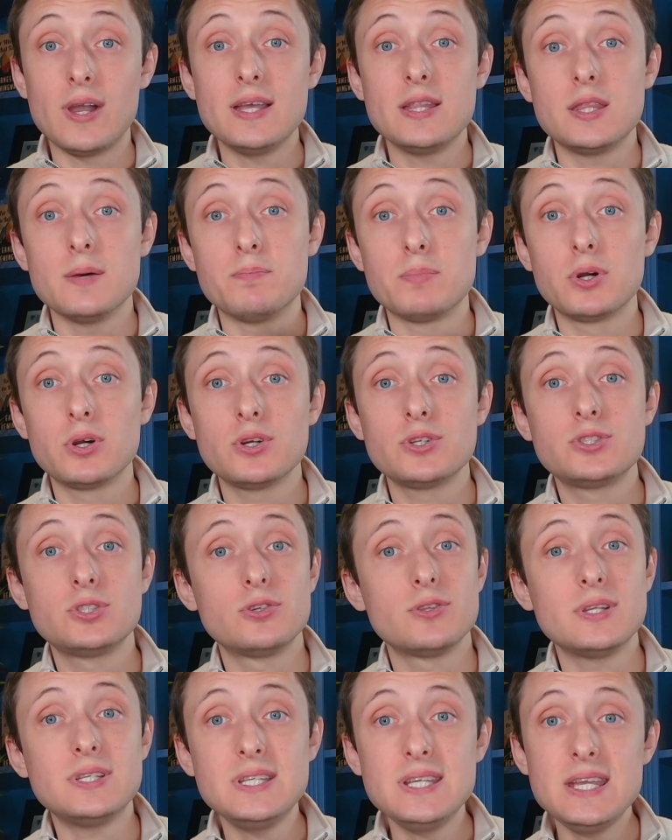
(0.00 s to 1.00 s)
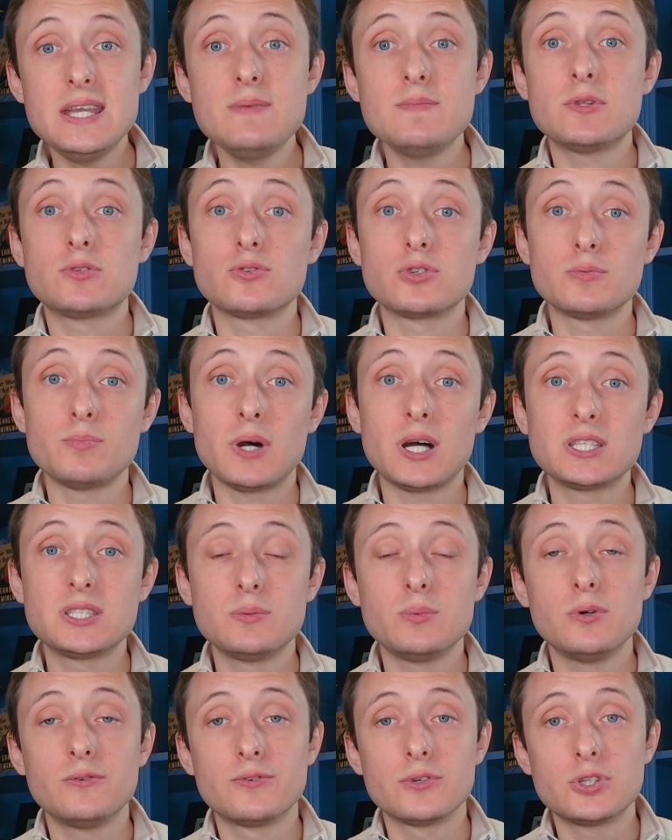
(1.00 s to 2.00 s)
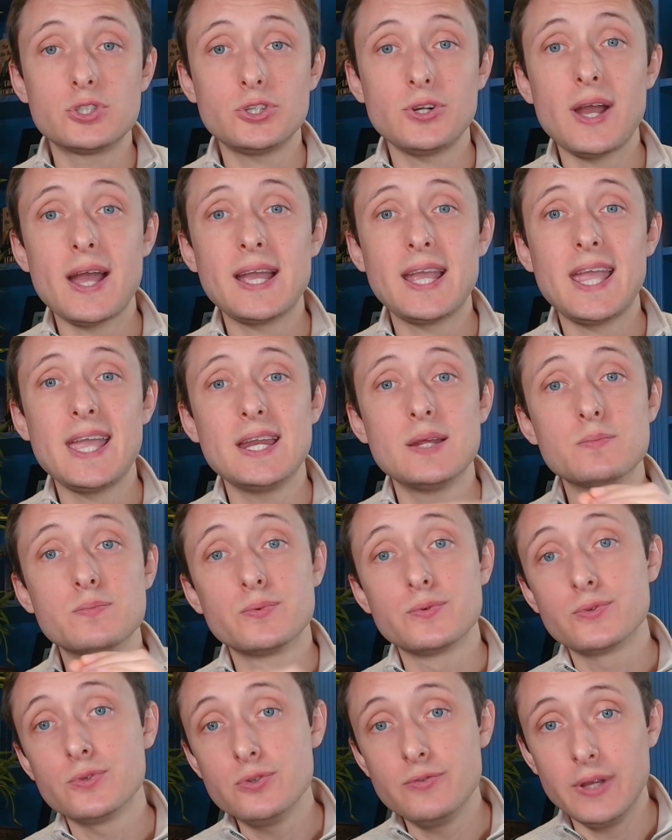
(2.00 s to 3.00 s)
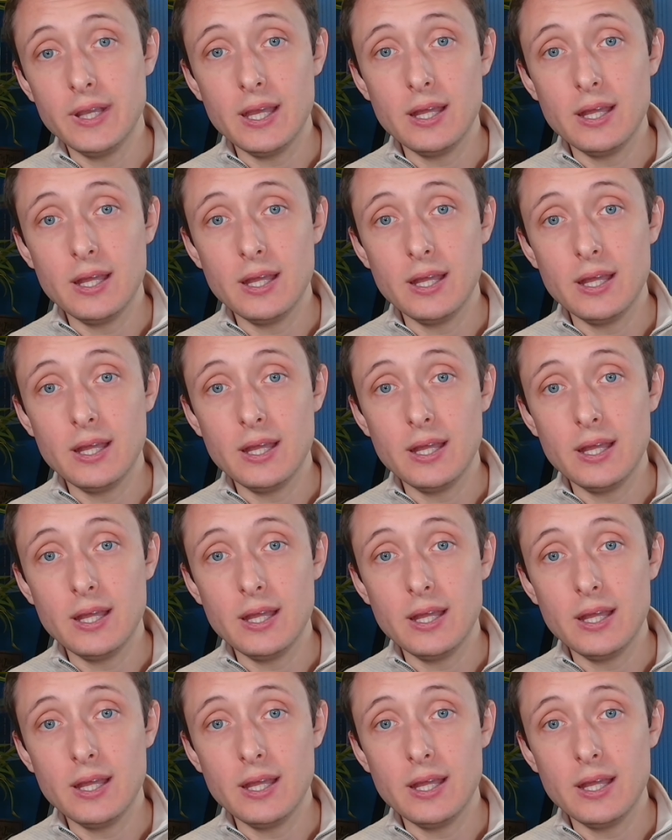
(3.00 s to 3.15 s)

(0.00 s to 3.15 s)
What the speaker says: The person or the team that's responsible for tracking and improving it.